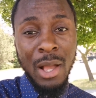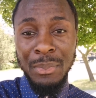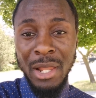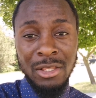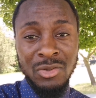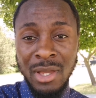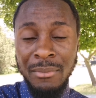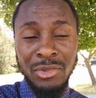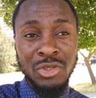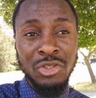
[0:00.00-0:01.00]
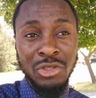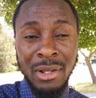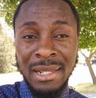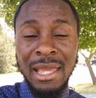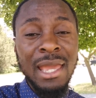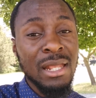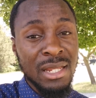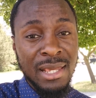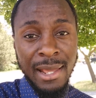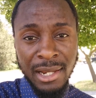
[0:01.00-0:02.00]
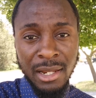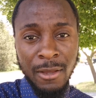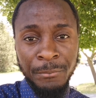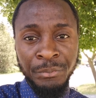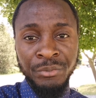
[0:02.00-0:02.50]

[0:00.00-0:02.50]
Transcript: to apply to come to study in Canada.